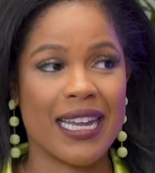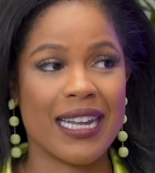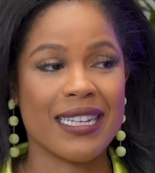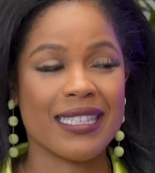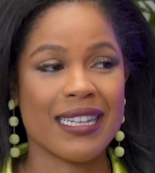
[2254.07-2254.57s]

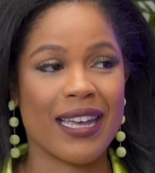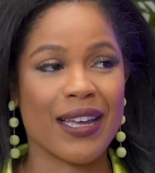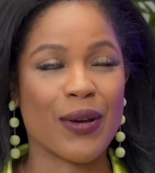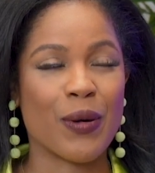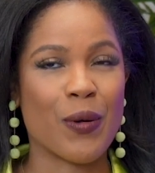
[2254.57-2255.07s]
And it's
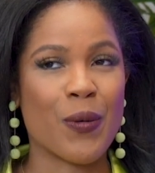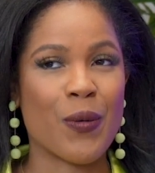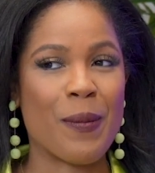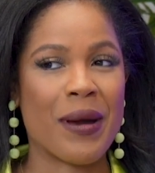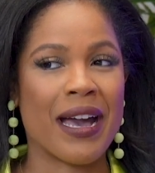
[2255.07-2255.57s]
like,
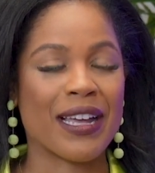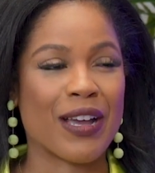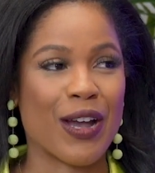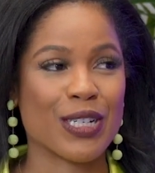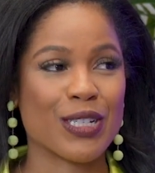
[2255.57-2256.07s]
oh my
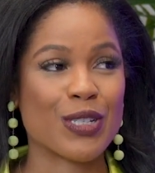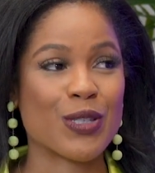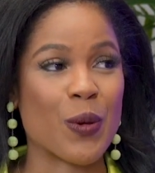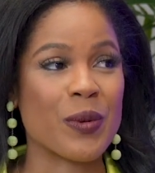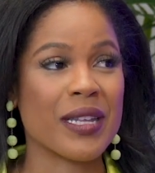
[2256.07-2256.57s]
gosh,
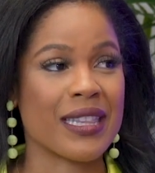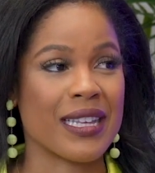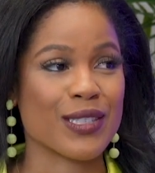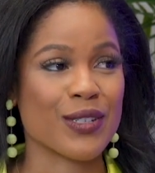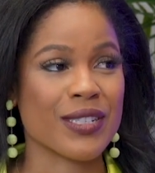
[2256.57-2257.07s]
so many
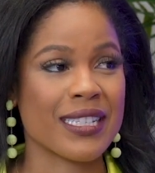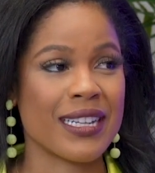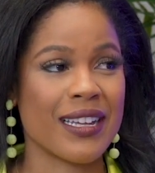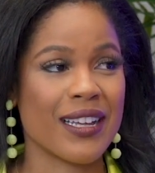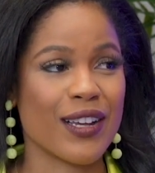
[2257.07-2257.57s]
things,
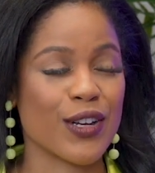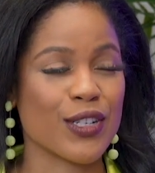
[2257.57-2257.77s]
Christina,